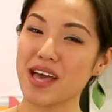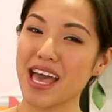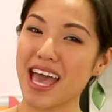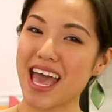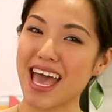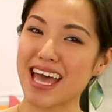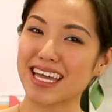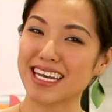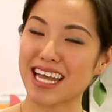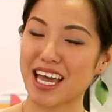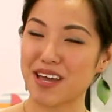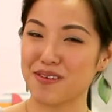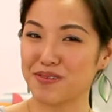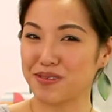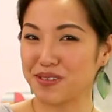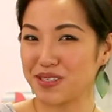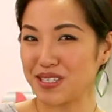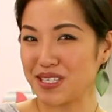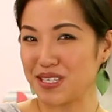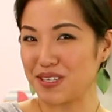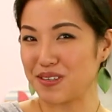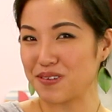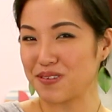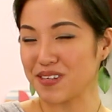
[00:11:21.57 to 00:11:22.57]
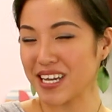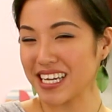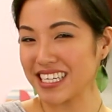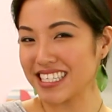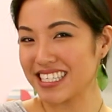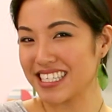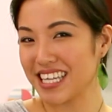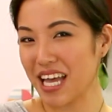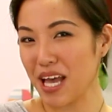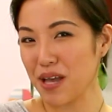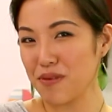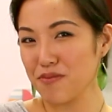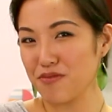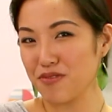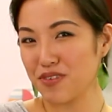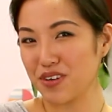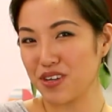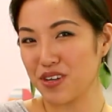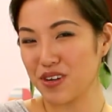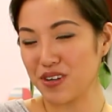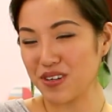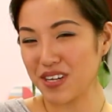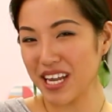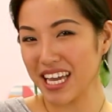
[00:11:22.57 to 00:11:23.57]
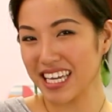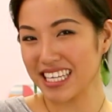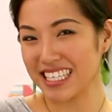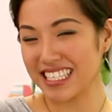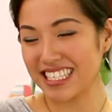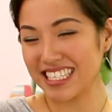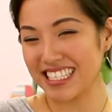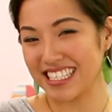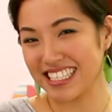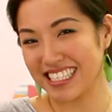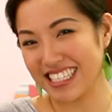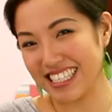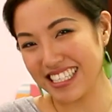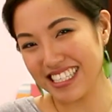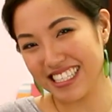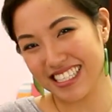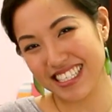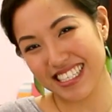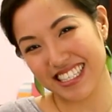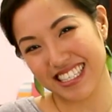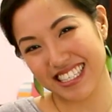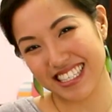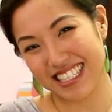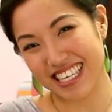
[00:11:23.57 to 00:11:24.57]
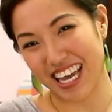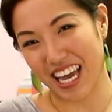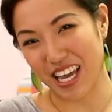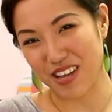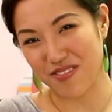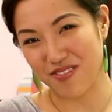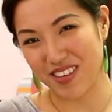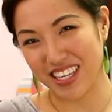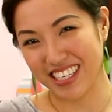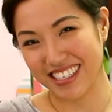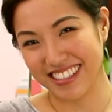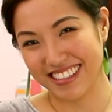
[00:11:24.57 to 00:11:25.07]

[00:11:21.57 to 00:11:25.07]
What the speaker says: And I will see you next time for your next delicious Thai